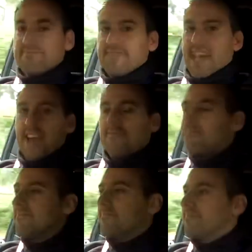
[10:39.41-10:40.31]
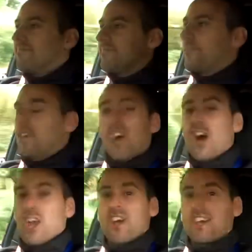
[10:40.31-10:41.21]
Yeah, I
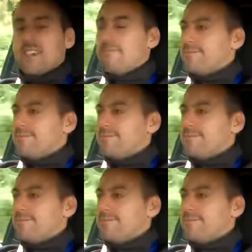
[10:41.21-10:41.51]
like it.